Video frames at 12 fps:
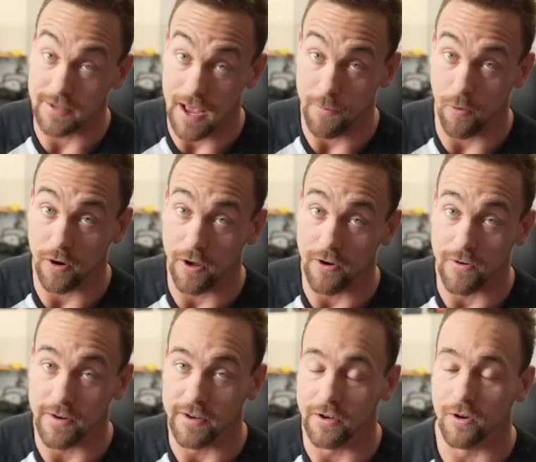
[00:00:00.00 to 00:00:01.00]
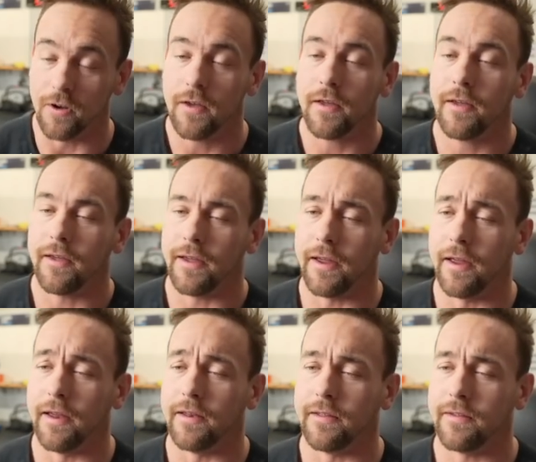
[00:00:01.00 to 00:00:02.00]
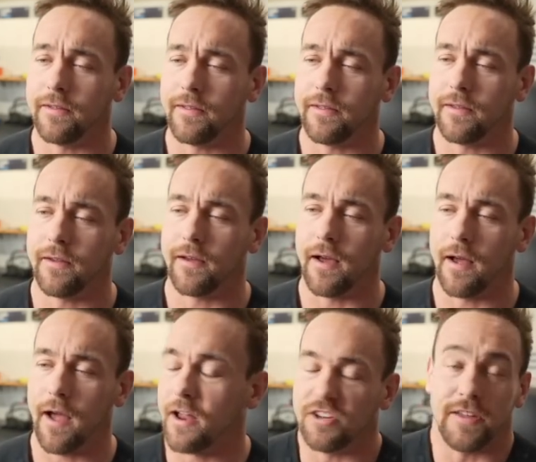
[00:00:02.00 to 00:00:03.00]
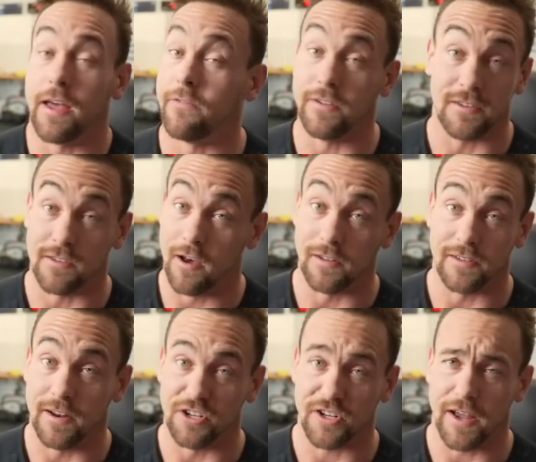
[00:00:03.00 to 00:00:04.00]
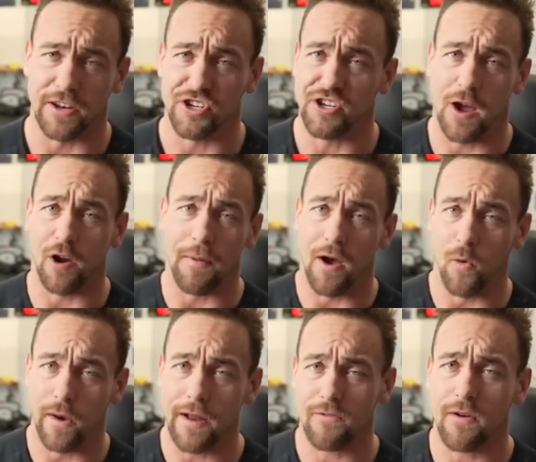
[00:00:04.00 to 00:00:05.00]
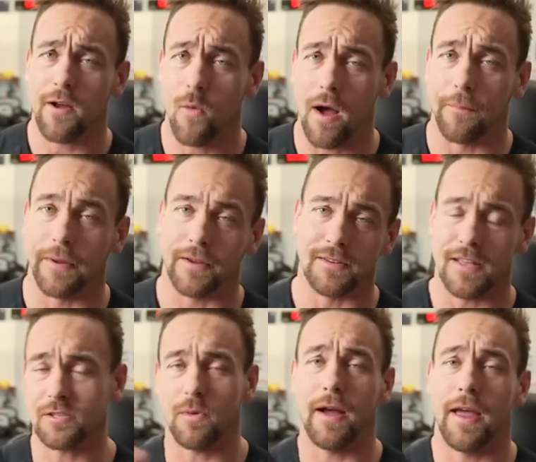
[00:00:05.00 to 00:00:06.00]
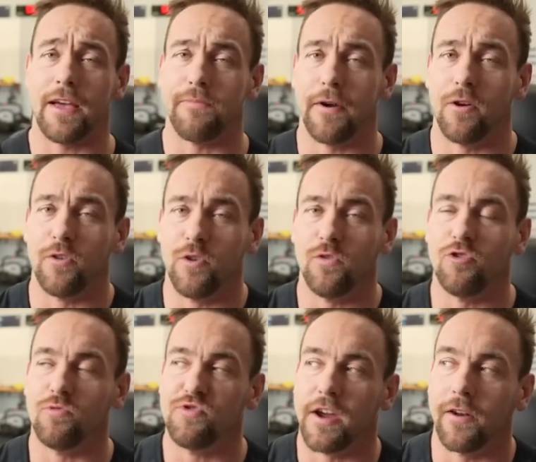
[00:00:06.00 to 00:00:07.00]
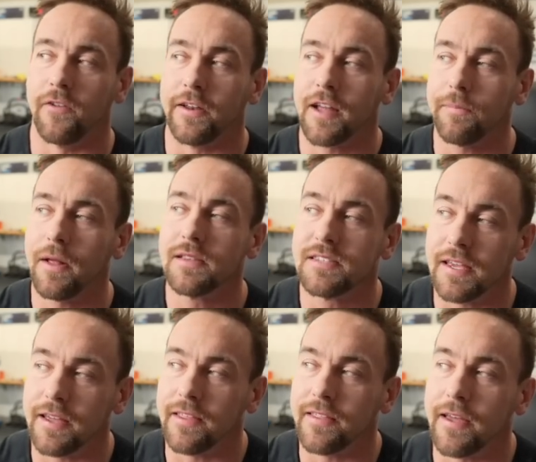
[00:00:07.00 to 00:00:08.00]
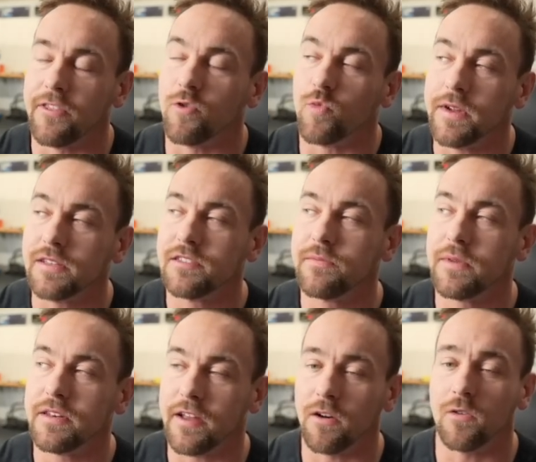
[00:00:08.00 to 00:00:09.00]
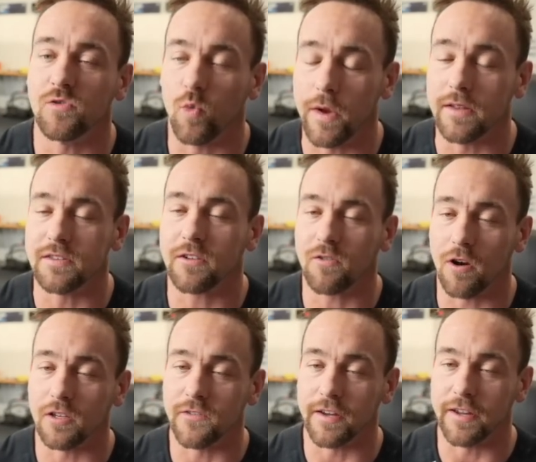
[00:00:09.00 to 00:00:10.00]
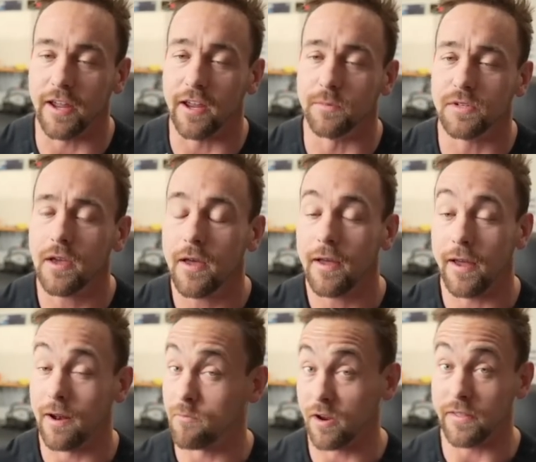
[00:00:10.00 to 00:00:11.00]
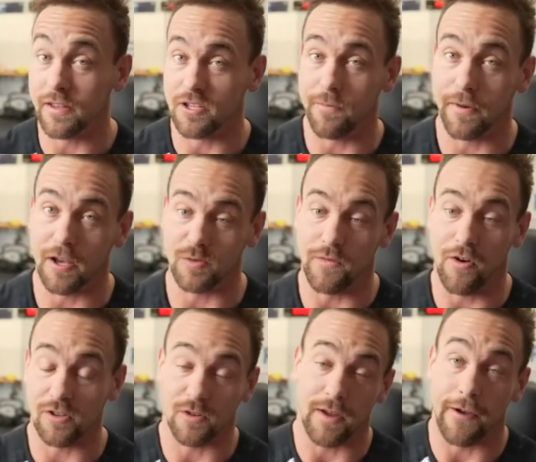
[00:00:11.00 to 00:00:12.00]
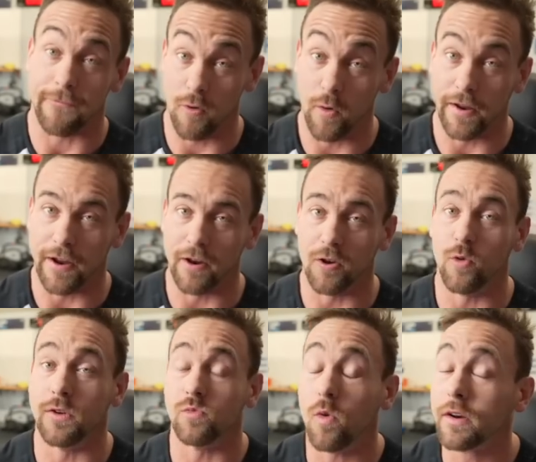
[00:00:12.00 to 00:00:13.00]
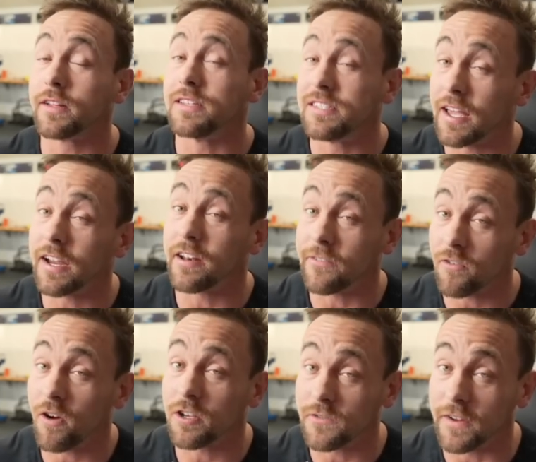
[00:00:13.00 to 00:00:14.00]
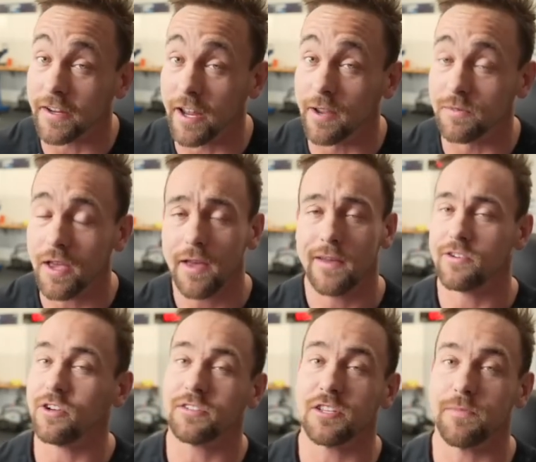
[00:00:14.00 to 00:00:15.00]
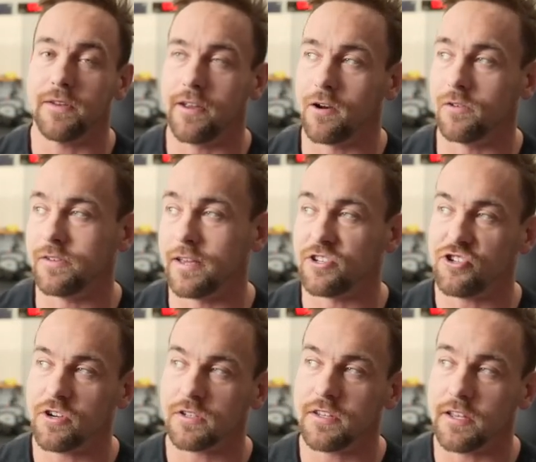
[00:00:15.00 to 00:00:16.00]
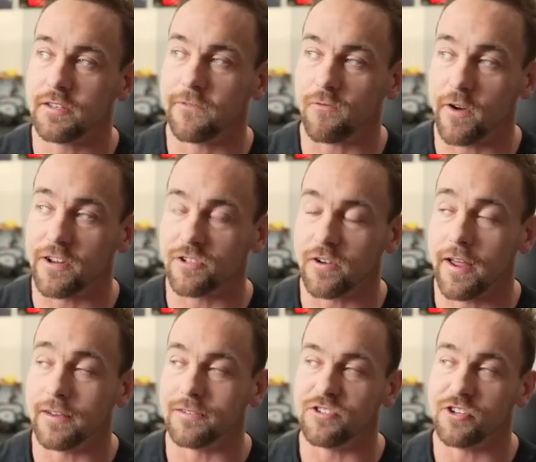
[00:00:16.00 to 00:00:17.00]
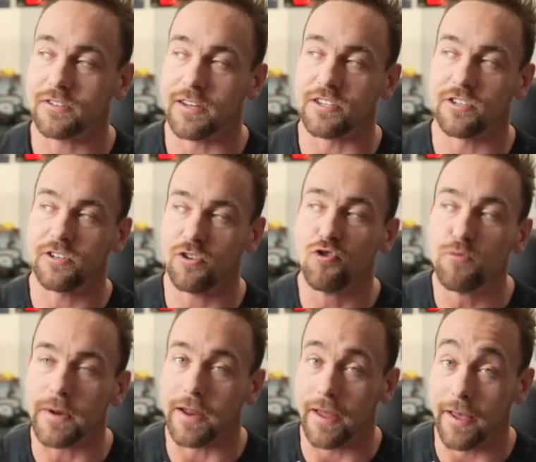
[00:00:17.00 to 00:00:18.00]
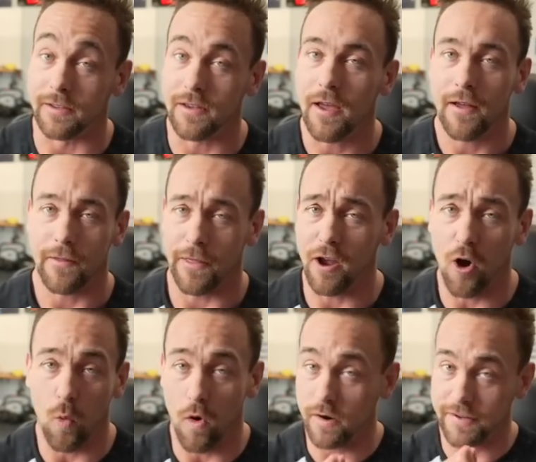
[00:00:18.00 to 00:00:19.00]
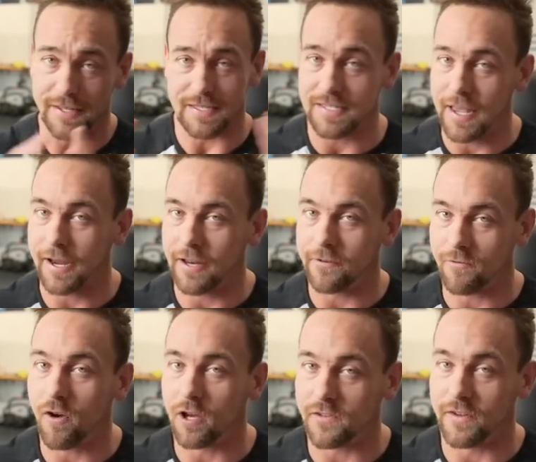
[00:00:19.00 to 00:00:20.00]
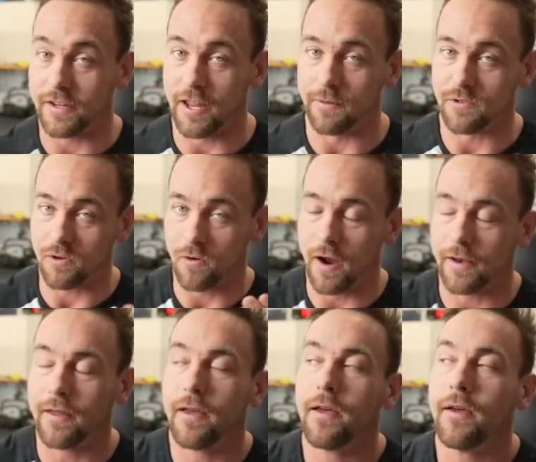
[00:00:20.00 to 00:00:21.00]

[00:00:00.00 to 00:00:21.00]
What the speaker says: the Top 100 deal, and I just have these thoughts and I just kind of shout them out whenever I want, because that's why I have my own YouTube channel. He kept on saying that the reason that Banderos wins the CrossFit Games, and I'm bringing this up because we've also got Froning here, who has won consecutive CrossFit Games, just as Medeiros has, just as Fraser has, and just as Toomey has. They all won consecutive CrossFit Games, correct?